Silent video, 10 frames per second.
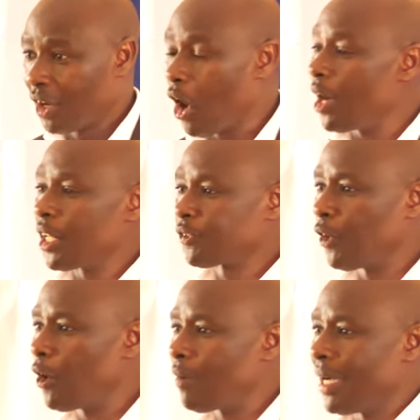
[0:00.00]
God is
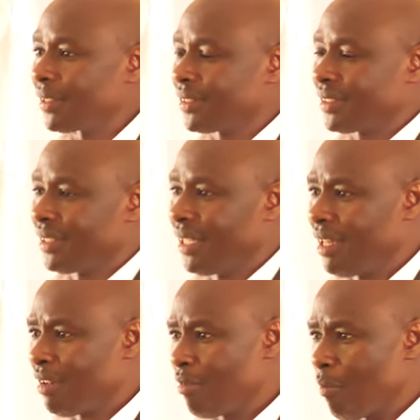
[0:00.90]
for all of us.
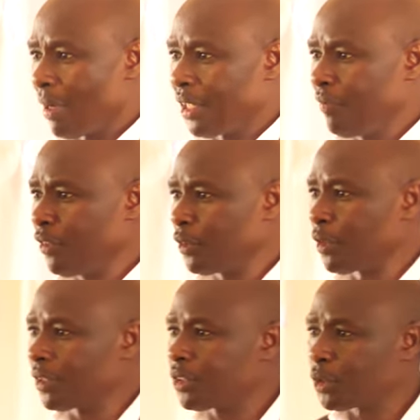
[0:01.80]
But if you do
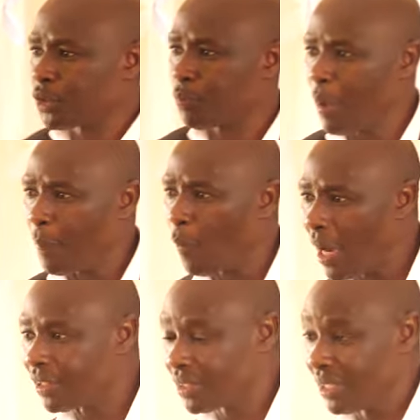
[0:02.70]
not choose people
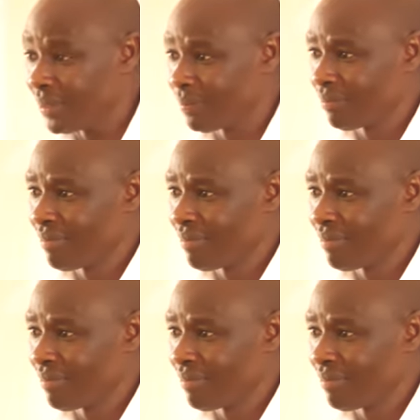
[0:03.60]
wisely,